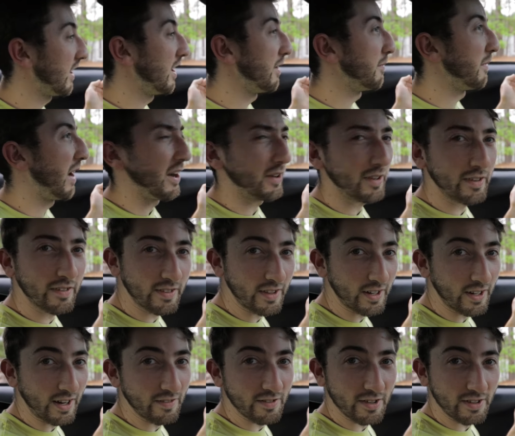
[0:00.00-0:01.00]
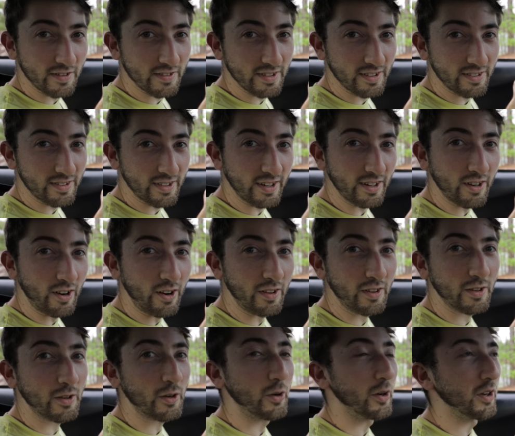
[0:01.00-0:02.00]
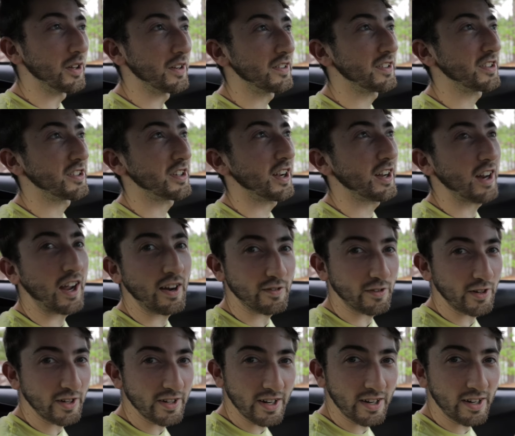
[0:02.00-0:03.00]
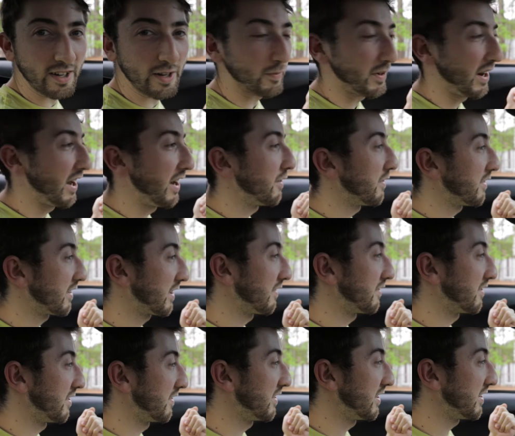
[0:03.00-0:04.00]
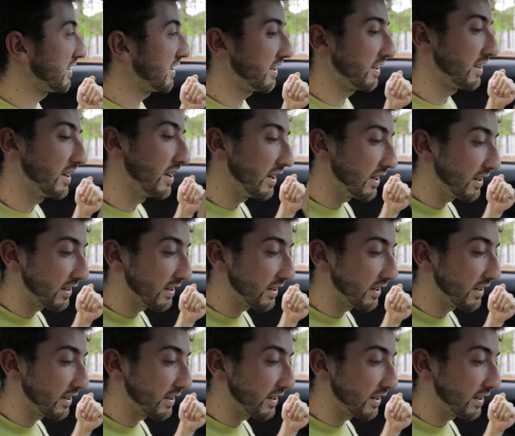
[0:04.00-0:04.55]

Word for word: time. I don't even think I've driven this thing on the coilovers yet. I've ridden in it, but I don't think I've driven it yet.